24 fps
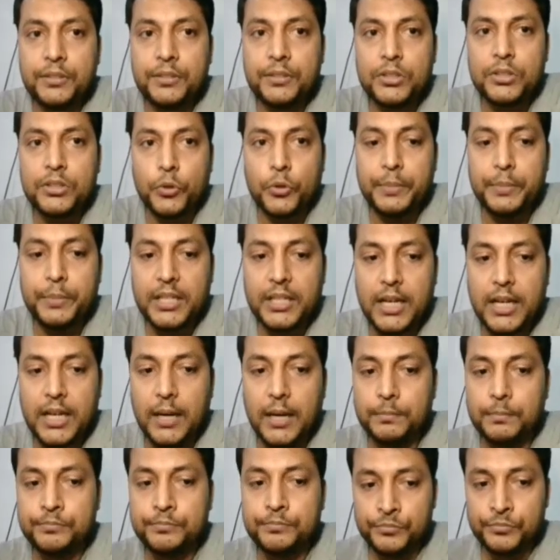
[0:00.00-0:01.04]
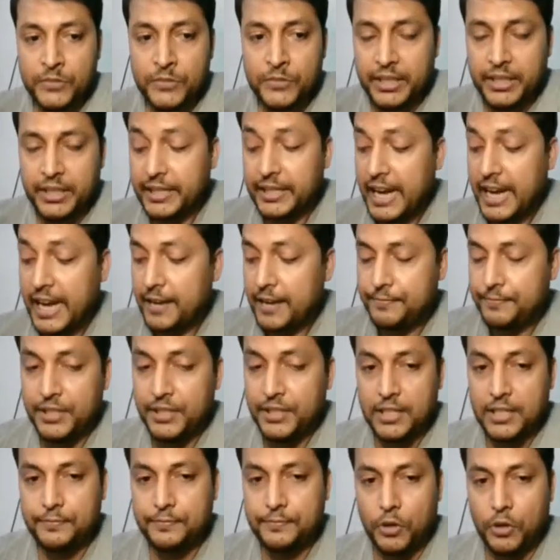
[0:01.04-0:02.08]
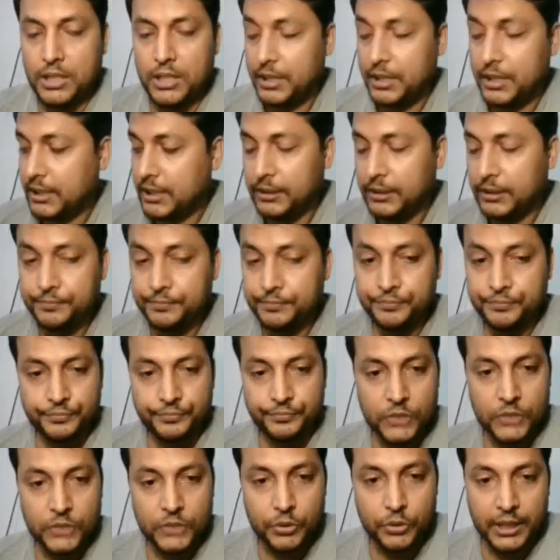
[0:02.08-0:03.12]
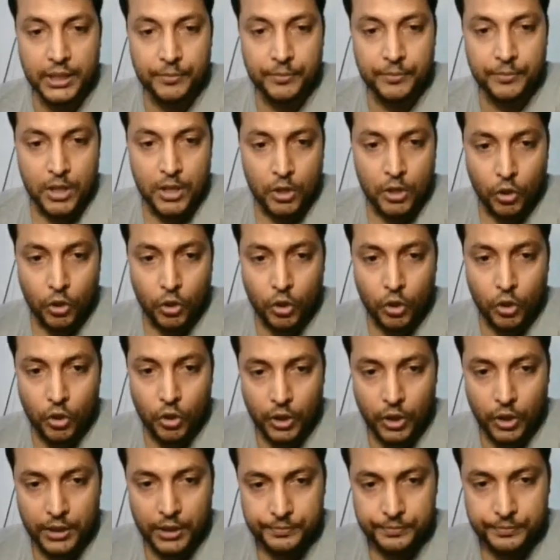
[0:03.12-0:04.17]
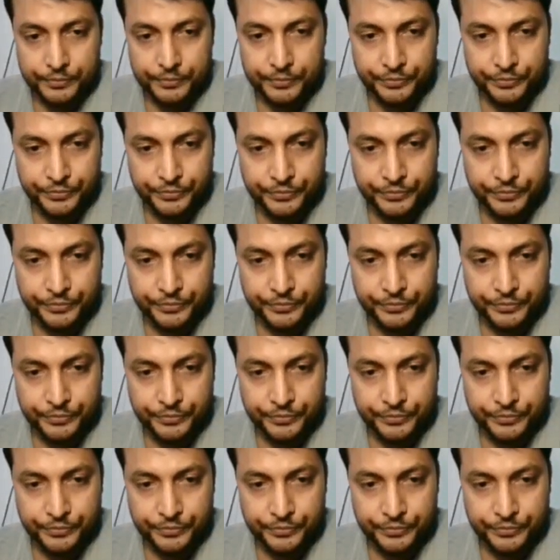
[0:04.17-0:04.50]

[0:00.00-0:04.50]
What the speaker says: to become Graafian follicle, okay, or